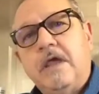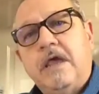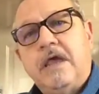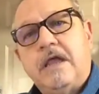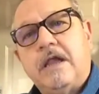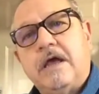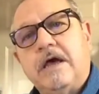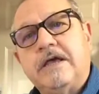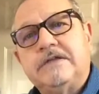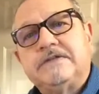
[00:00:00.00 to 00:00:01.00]
And
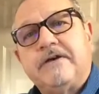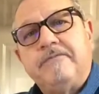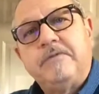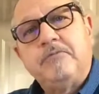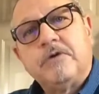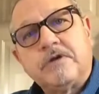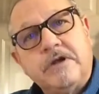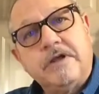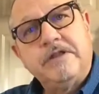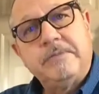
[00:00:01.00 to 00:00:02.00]
as I've been working
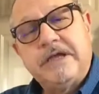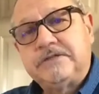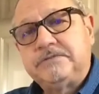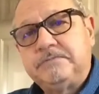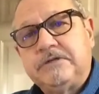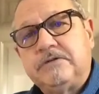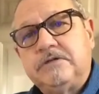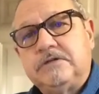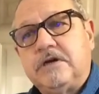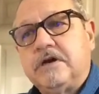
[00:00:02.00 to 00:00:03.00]
on the banjo build and
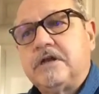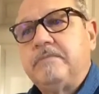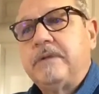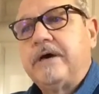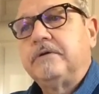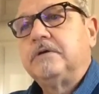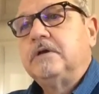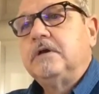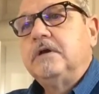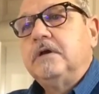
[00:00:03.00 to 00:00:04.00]
talking about
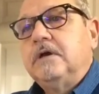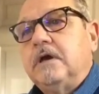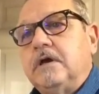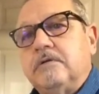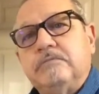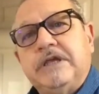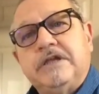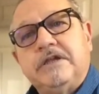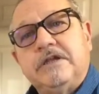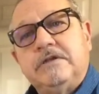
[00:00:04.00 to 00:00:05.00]
uh,
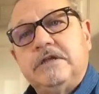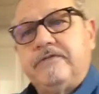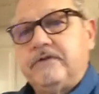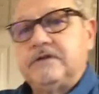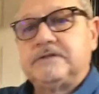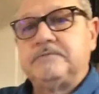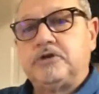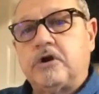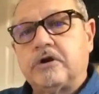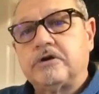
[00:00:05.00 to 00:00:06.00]
making it, giving it some
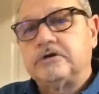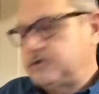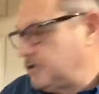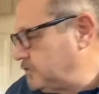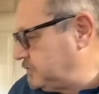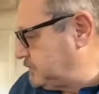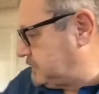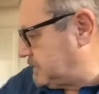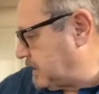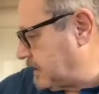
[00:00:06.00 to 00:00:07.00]
darker tones,
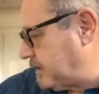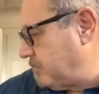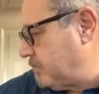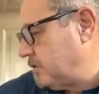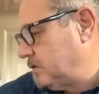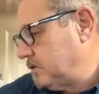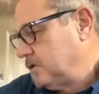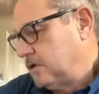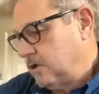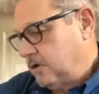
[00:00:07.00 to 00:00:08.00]
I'm
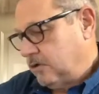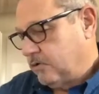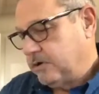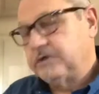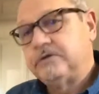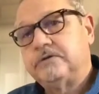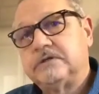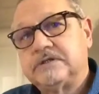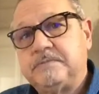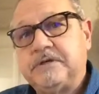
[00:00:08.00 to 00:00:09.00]
going to
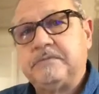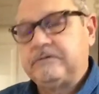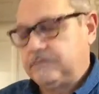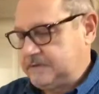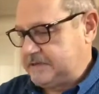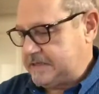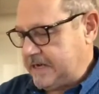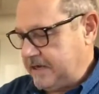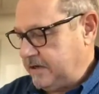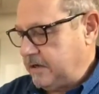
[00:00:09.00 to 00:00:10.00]
experiment with
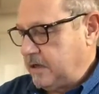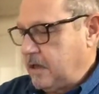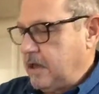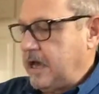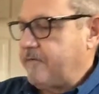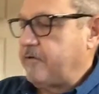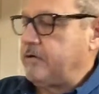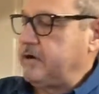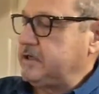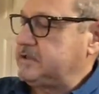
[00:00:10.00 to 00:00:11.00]
staining. I've
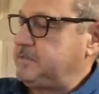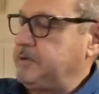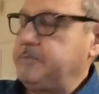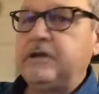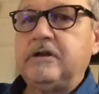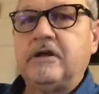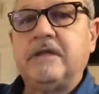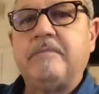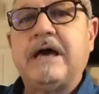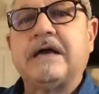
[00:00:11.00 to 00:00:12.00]
already experimented on the
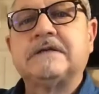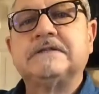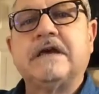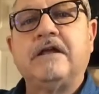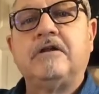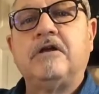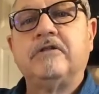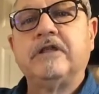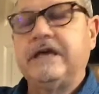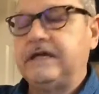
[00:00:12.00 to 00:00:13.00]
back side along
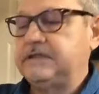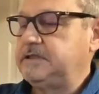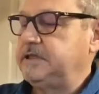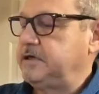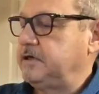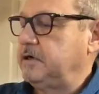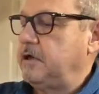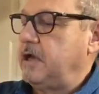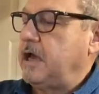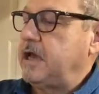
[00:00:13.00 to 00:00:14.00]
the edge here.
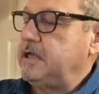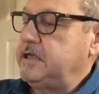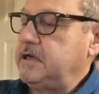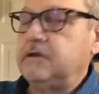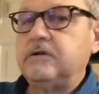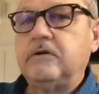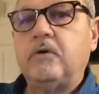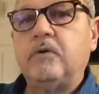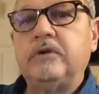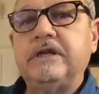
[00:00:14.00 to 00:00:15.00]
I did a little
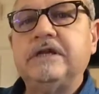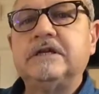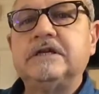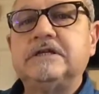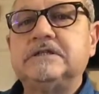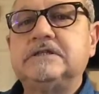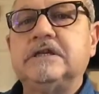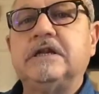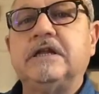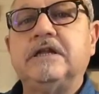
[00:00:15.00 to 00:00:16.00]
Old English
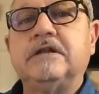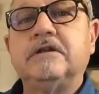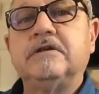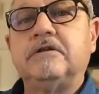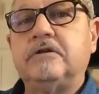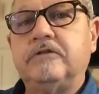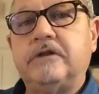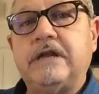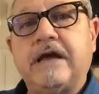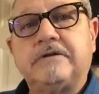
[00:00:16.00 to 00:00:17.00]
and I did a little of the
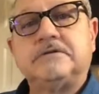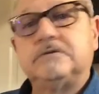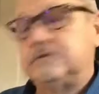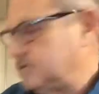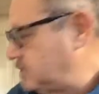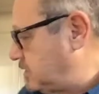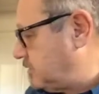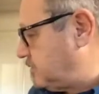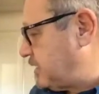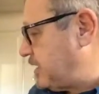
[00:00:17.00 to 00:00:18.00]
natural, the
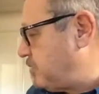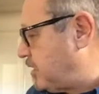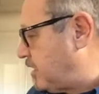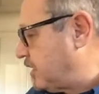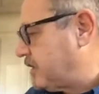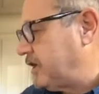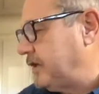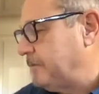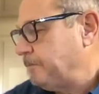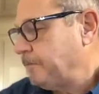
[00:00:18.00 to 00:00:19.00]
red mahogany.
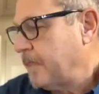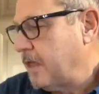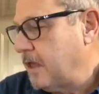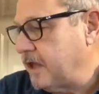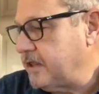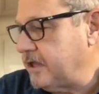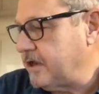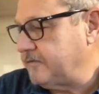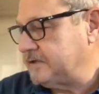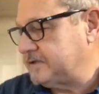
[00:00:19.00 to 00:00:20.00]
I think
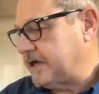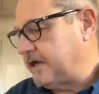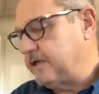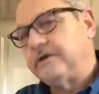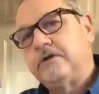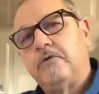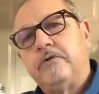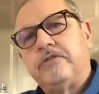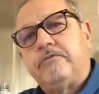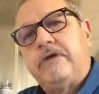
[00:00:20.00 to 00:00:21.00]
I've decided to go
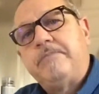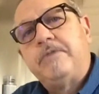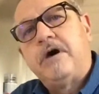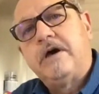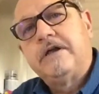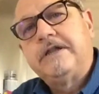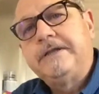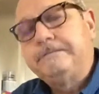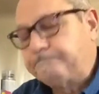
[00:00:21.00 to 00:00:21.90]
with the red mahogany.